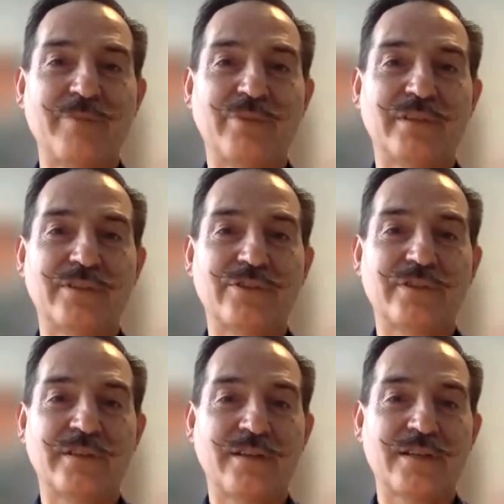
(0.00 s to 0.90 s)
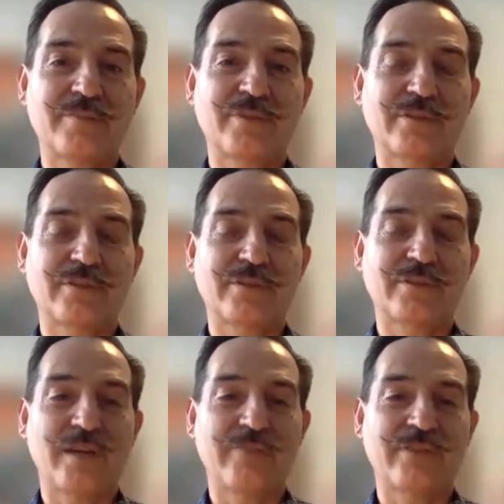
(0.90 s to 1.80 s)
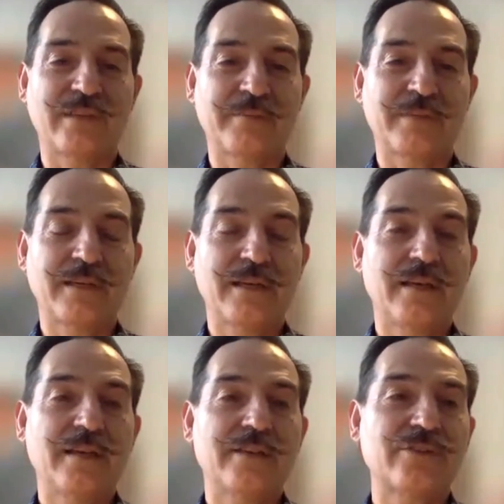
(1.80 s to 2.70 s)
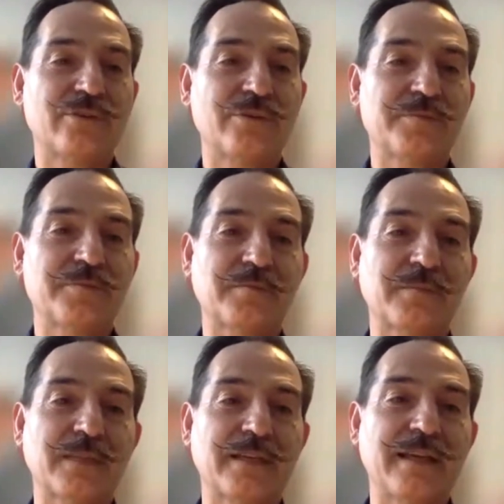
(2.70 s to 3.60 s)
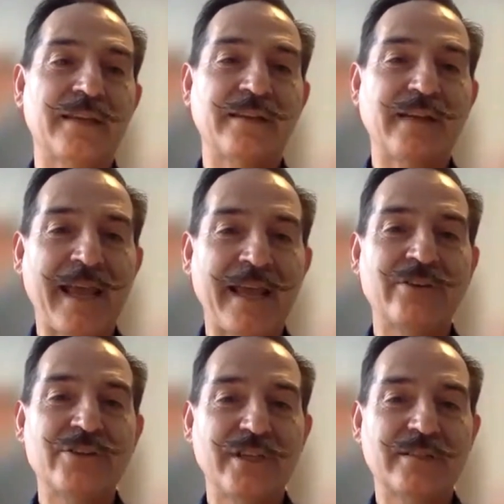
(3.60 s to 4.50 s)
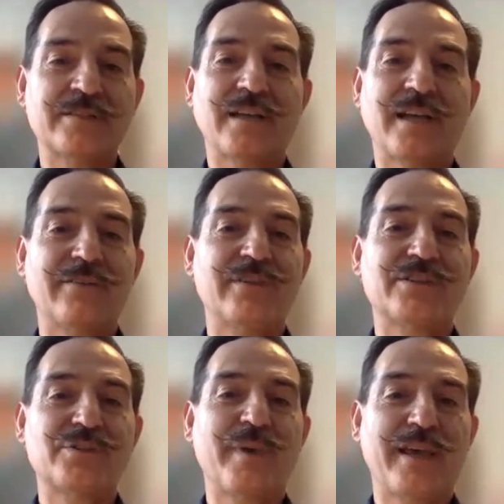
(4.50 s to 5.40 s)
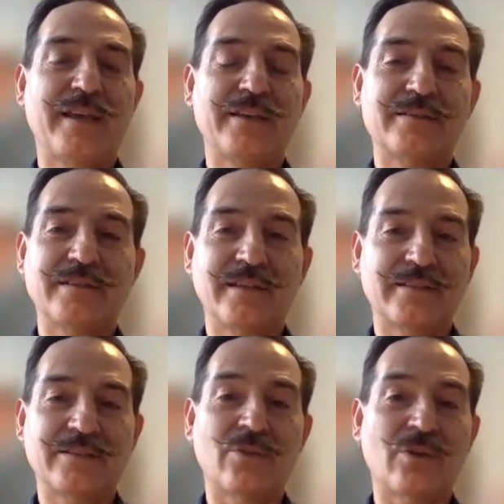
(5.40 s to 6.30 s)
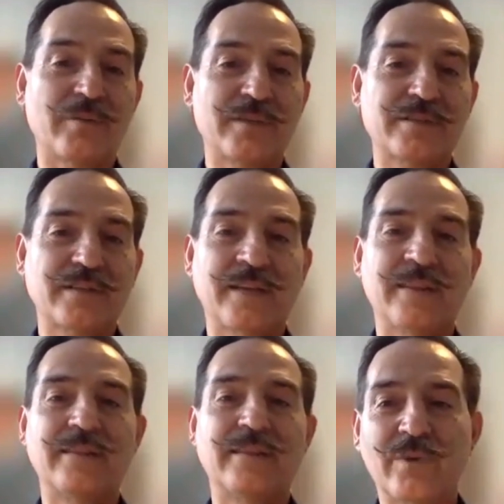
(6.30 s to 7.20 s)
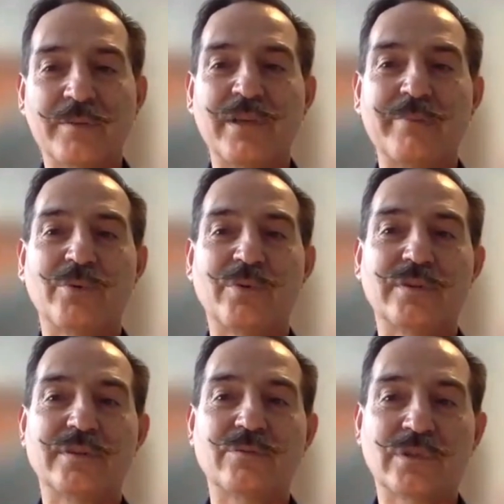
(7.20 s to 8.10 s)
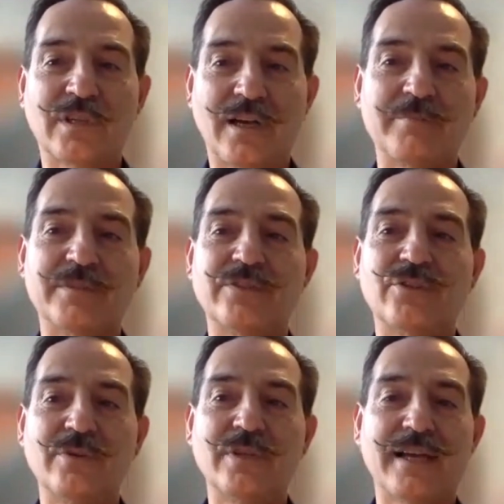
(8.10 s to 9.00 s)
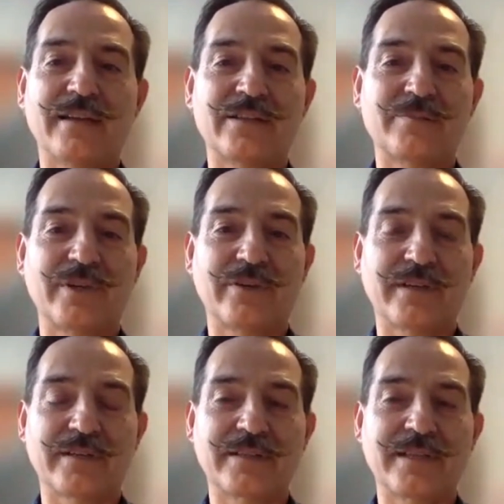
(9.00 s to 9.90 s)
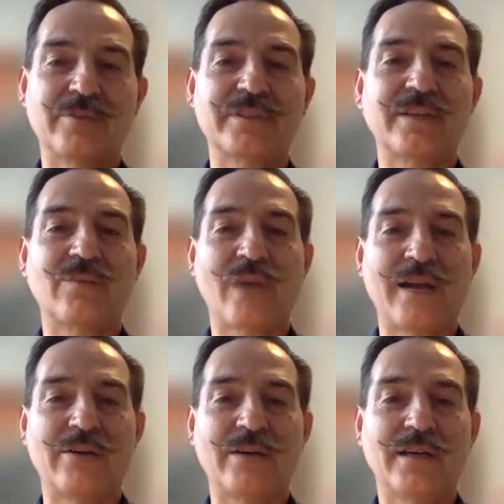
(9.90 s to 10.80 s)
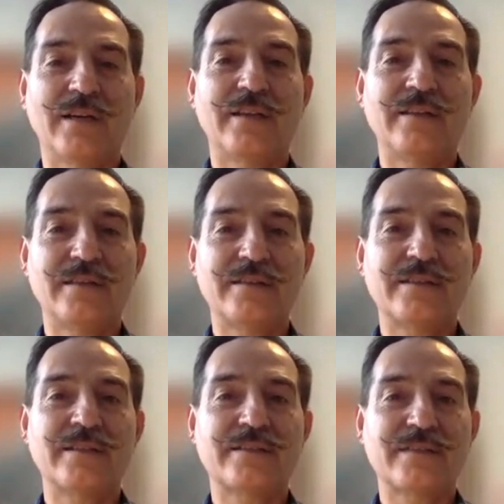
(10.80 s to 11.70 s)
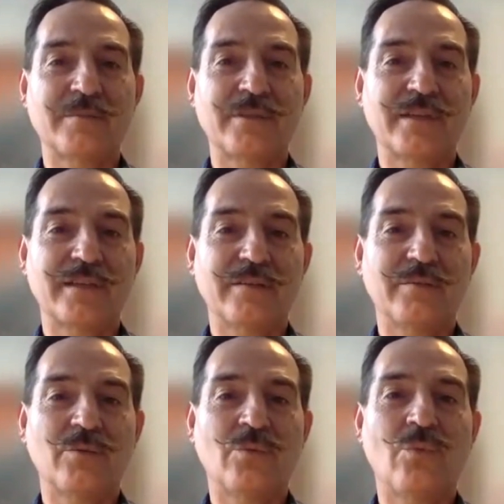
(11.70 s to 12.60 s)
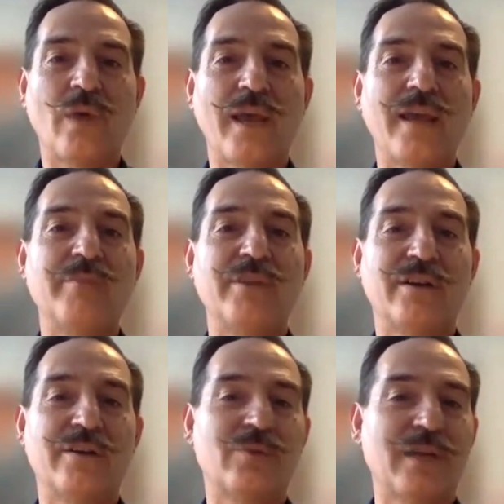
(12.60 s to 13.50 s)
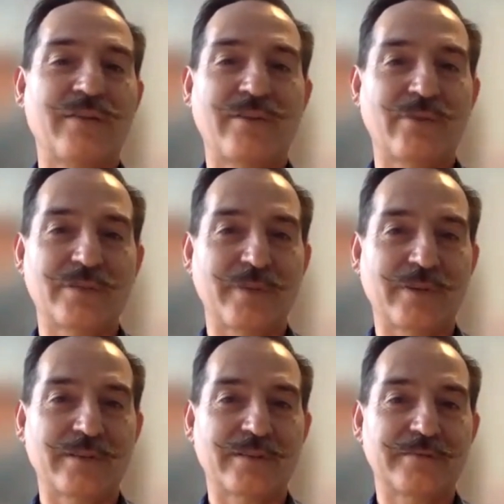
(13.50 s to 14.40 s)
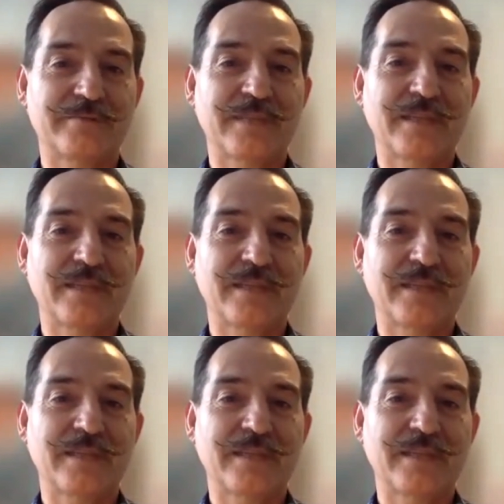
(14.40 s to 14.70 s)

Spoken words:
people in the hospital and prayed for them. So the energy inside of this space is enormous. And when people will come to that experience, they will say, wow, this is something way beyond what I've ever experienced.